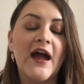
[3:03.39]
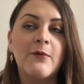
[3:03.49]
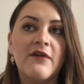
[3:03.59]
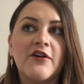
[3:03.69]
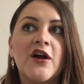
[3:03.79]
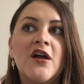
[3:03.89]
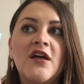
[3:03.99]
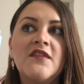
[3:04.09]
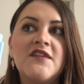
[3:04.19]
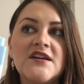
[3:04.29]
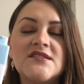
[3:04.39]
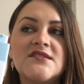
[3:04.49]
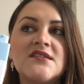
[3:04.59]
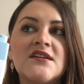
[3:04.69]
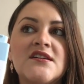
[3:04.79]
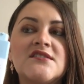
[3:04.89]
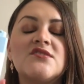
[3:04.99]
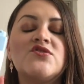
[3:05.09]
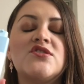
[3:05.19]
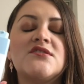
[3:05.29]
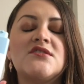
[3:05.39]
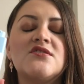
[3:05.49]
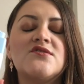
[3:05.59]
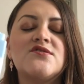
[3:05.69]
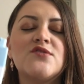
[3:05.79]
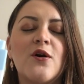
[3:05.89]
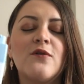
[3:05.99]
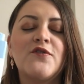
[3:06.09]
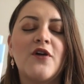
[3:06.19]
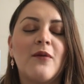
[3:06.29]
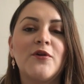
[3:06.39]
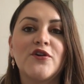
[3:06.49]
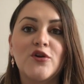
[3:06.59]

However, this is just so phenomenal.